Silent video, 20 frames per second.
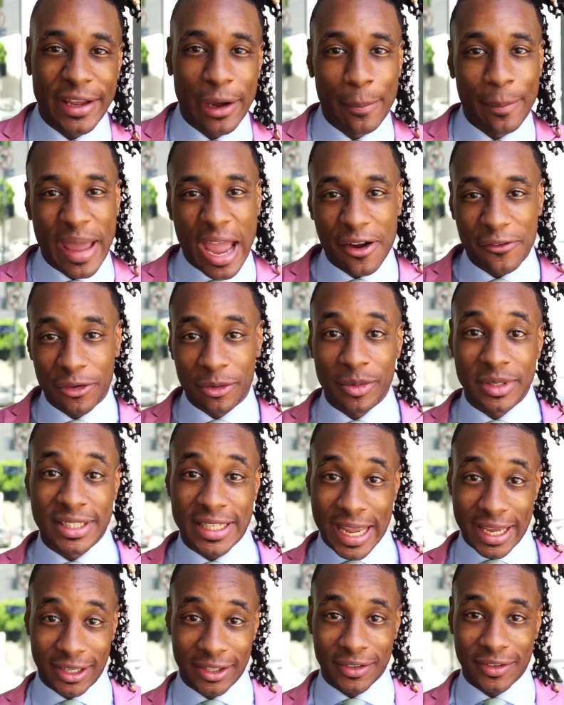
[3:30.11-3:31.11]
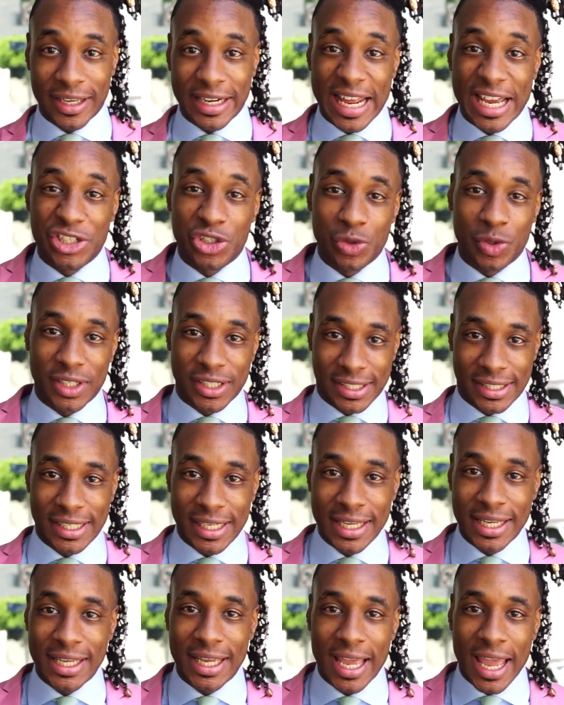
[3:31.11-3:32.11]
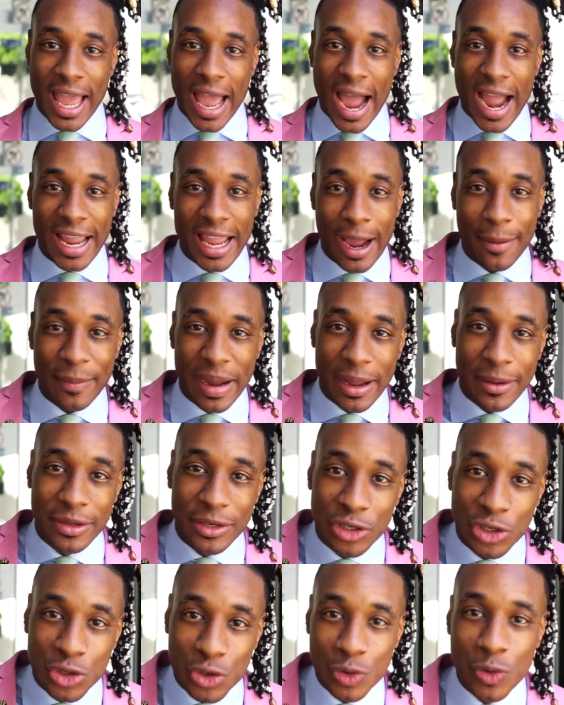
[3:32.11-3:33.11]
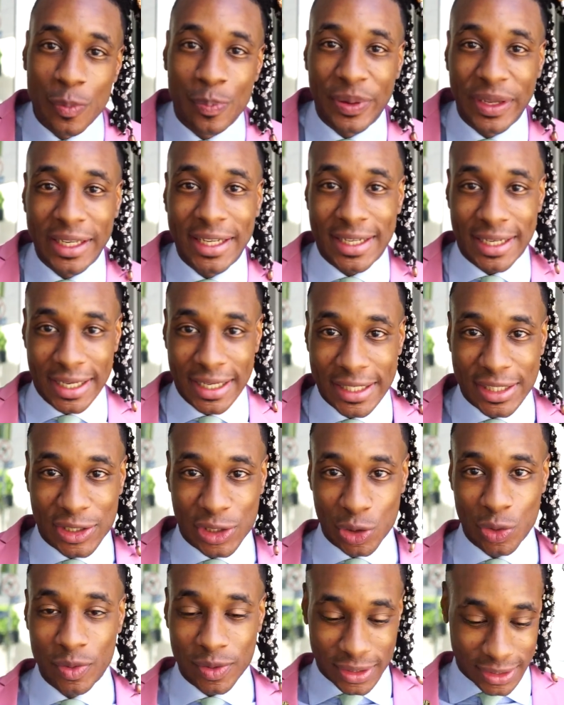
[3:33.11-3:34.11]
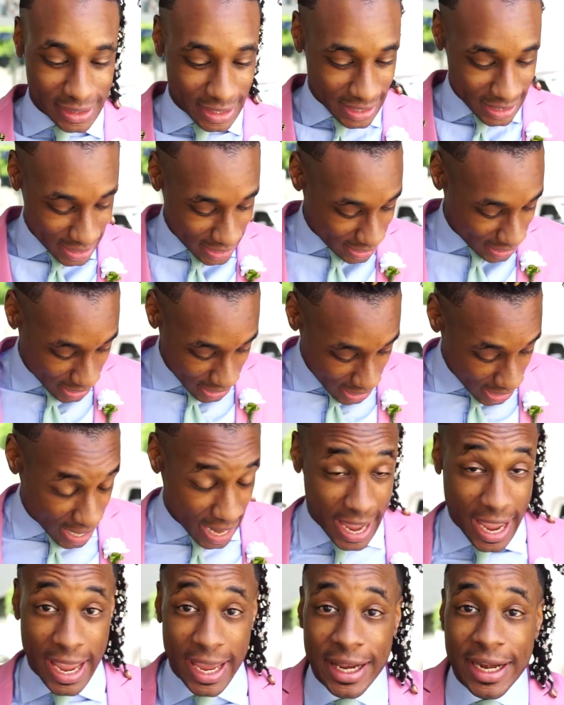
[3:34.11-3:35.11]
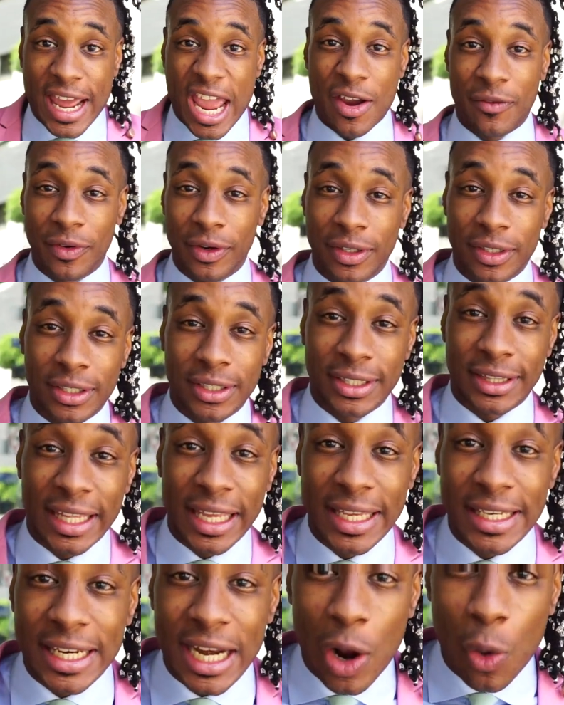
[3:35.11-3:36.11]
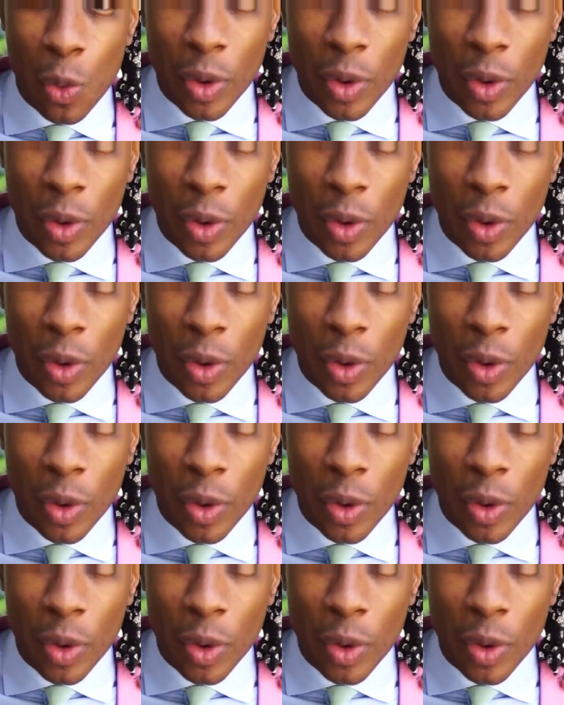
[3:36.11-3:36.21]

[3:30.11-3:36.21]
everybody. I'm back from the tailor, and as you can see, I got my new pink suit done, and everything that I